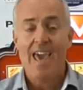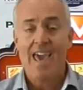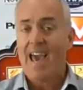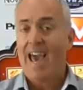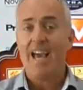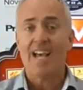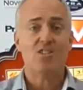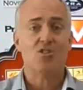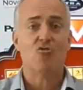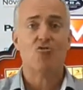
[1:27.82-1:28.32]
It
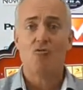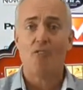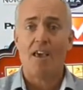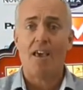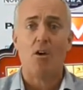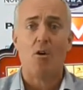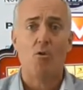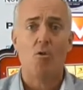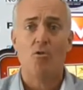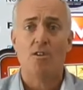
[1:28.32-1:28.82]
has
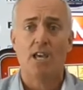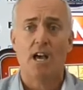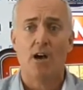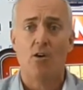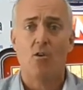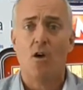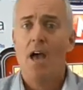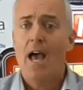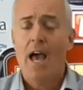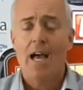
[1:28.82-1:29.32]
great
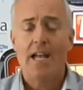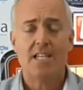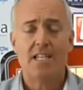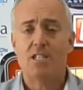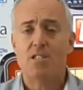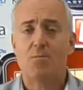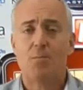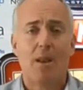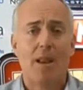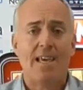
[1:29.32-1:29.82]
audio and
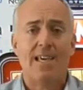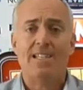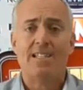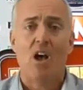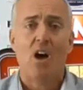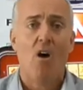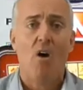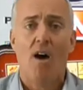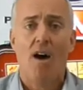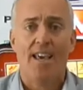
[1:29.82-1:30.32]
displays
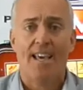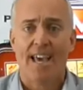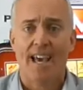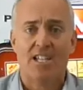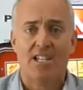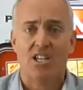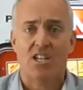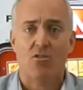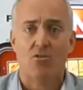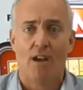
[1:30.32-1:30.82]

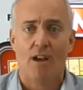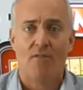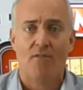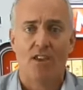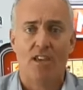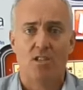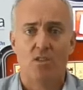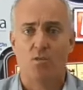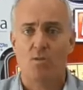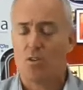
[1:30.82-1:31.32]
eye-catching
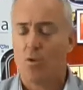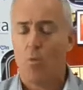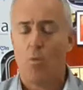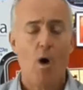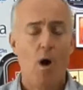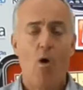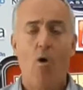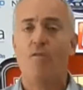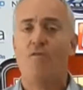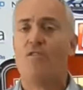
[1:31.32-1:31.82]
graphics with the
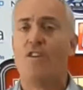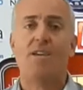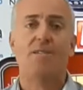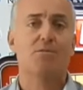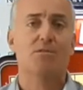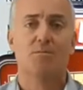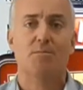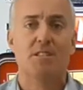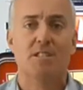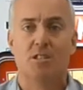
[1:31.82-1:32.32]

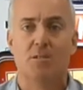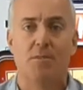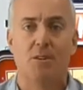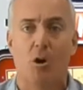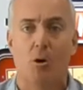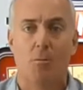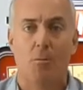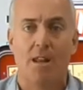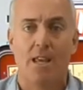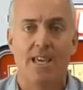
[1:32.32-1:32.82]
world-famous Mr
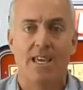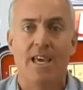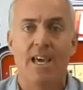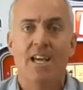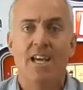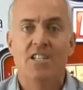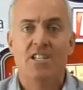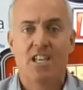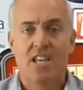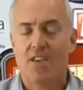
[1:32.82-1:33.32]
Monopoly
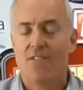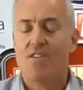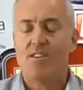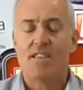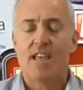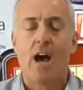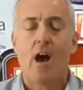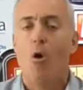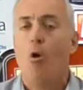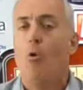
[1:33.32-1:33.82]
to give
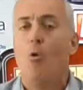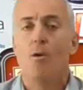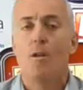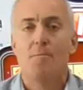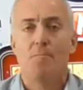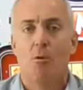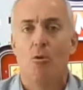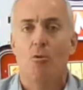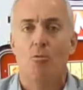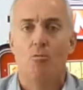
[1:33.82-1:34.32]
it that
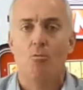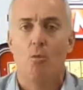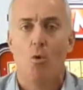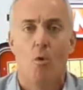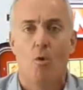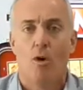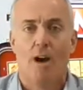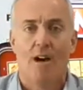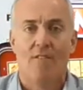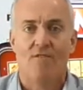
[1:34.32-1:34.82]
all-important
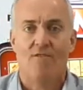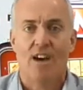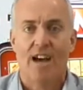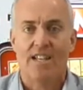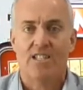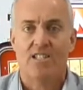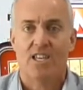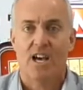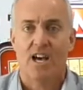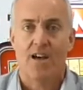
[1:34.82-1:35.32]
walk-up
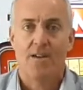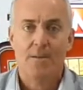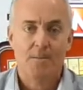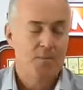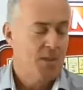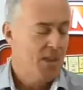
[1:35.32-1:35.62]
factor.